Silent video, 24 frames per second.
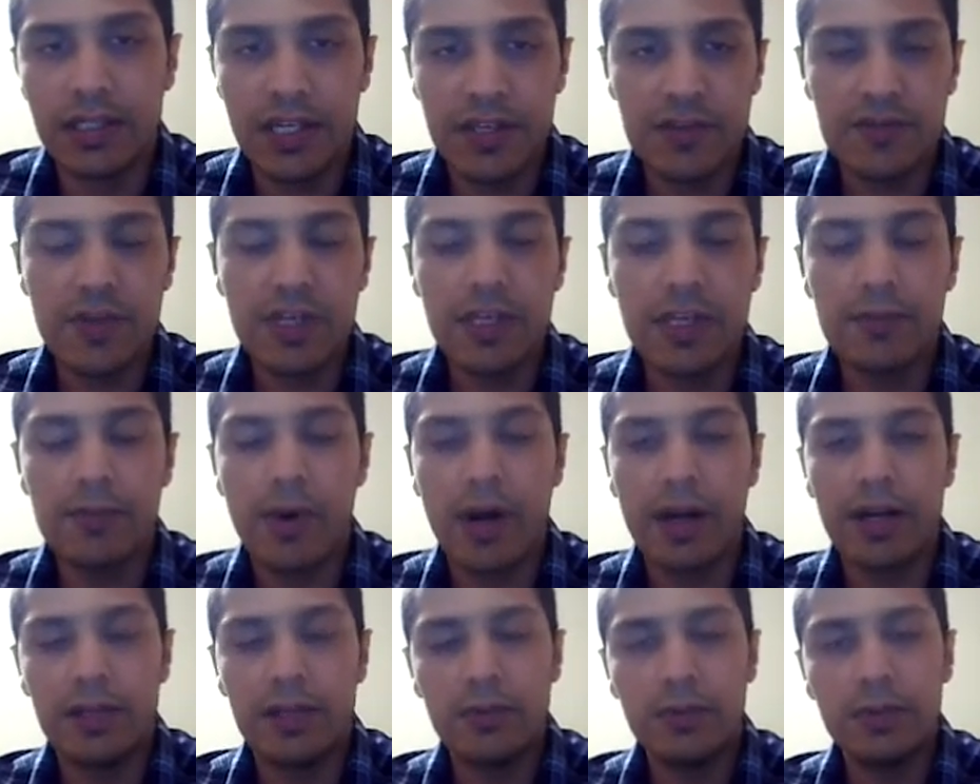Clustering in
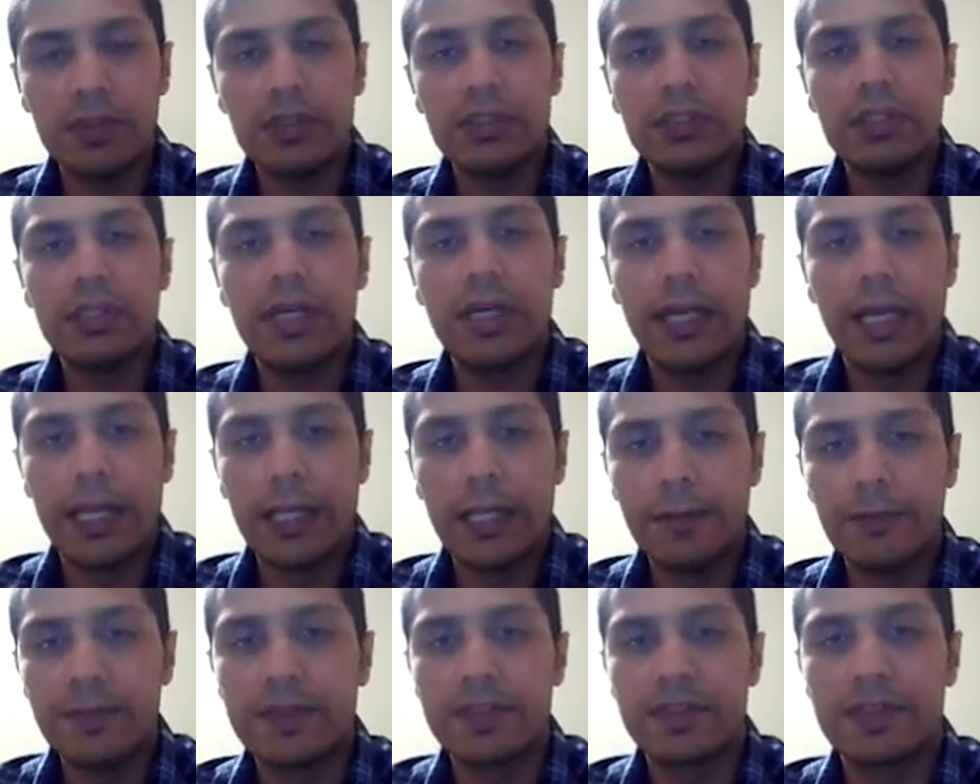particular
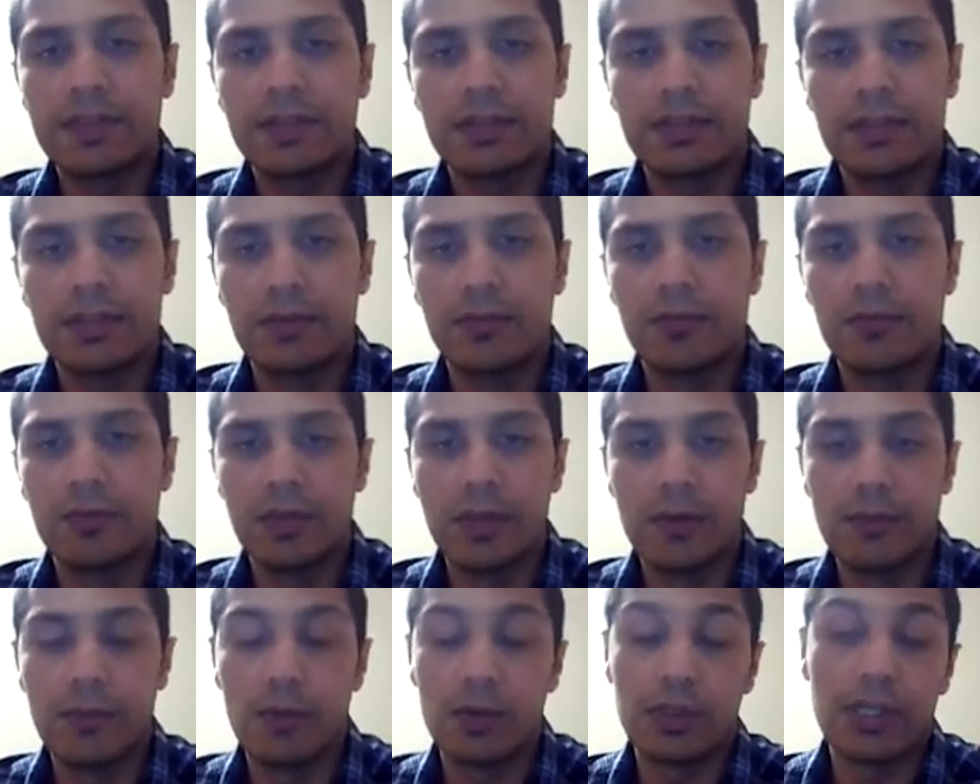
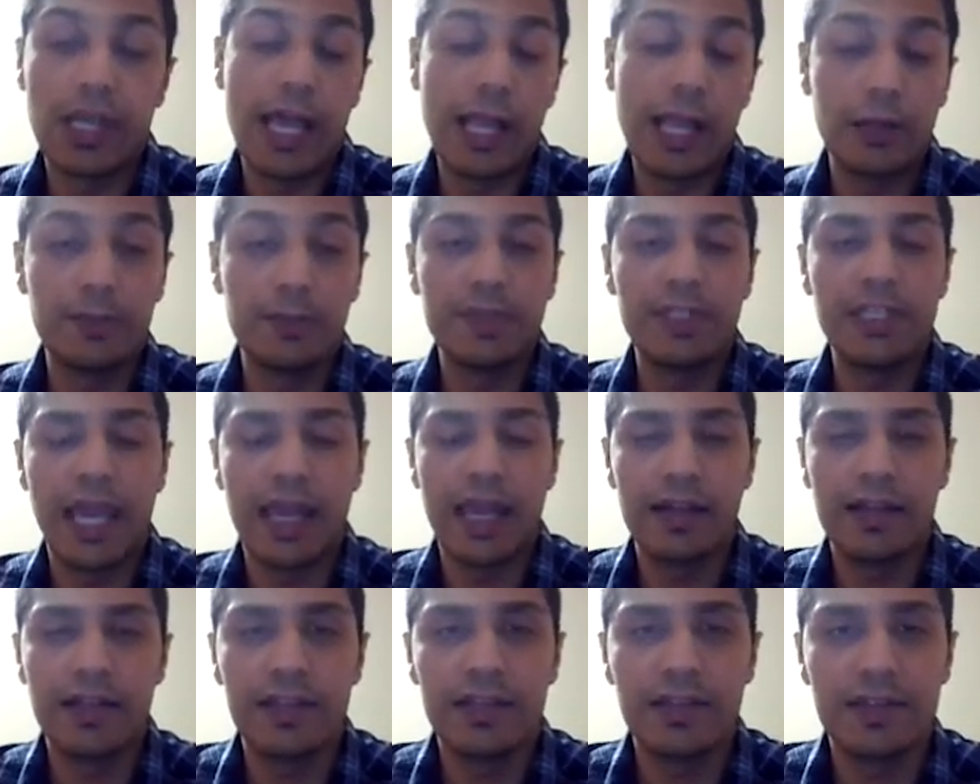would help the
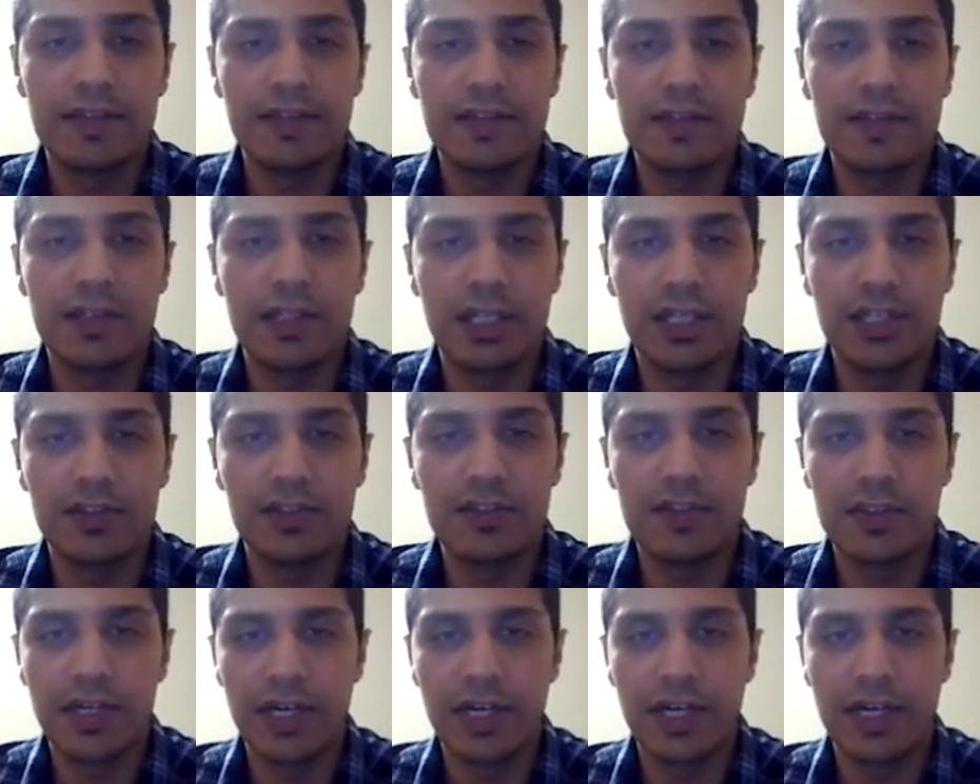analyst in